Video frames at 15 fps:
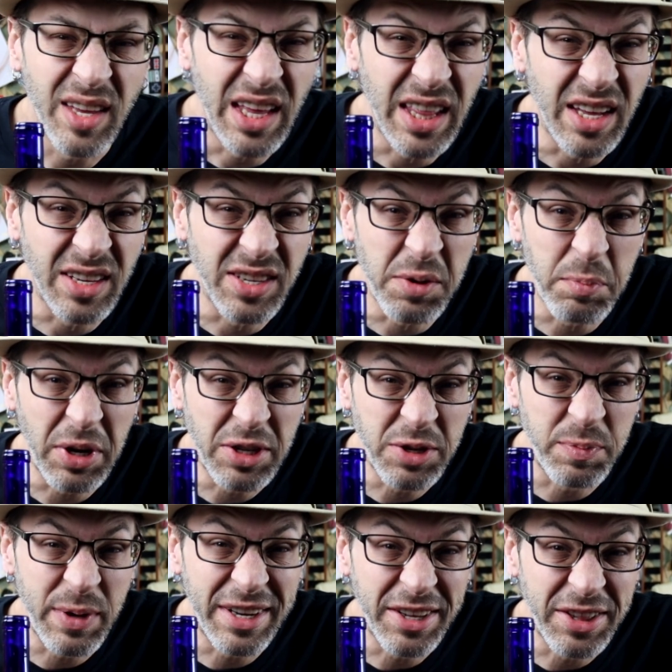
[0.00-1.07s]
think
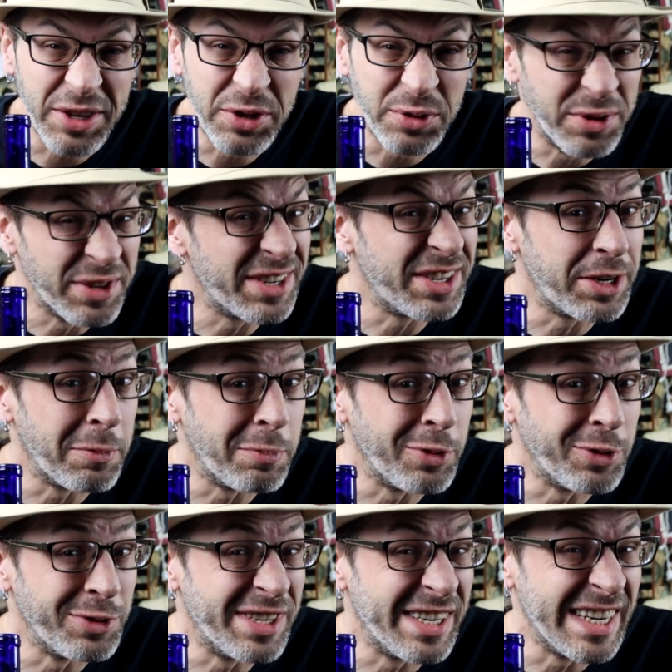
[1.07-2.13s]
somebody's being a little
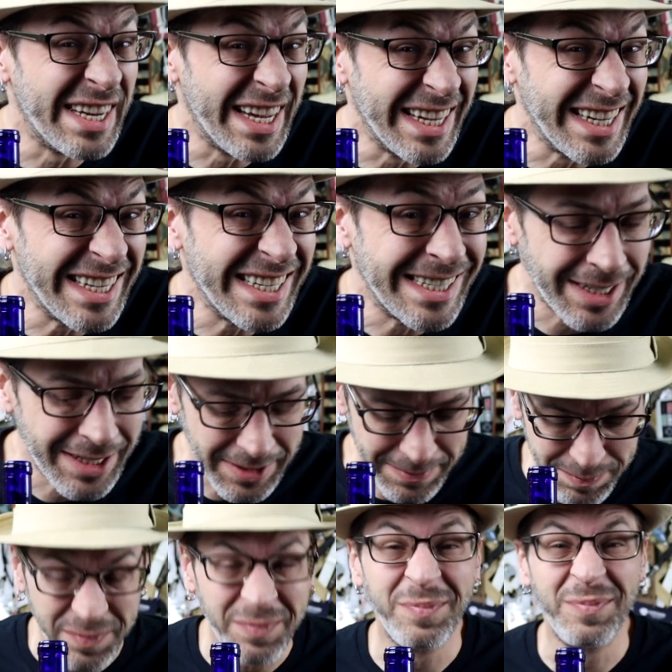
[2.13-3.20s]
stubborn today.
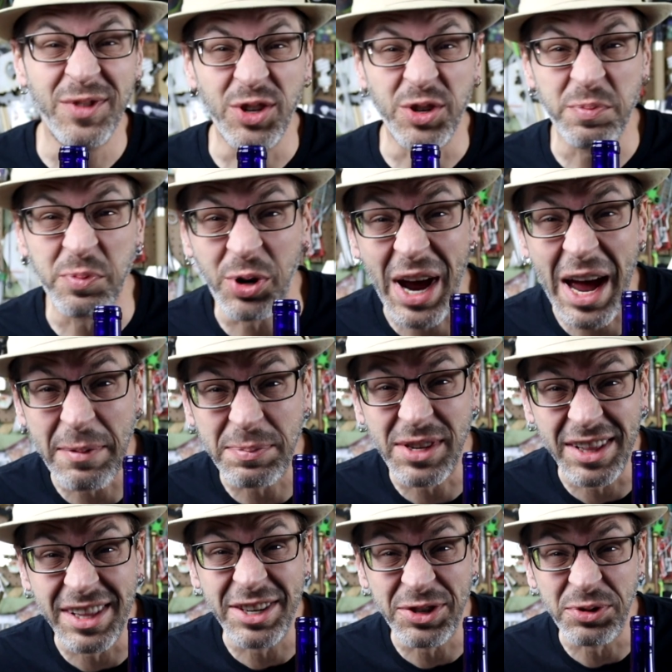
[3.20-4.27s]
Just perhaps
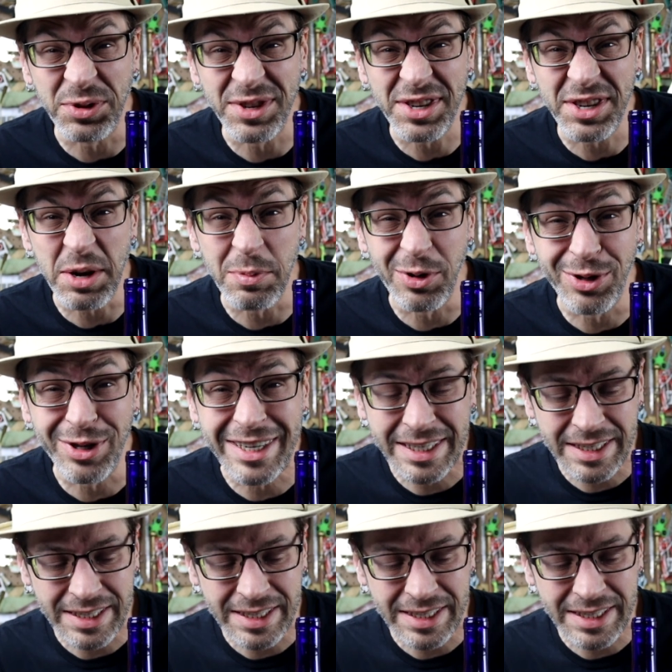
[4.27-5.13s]
a little stubborn.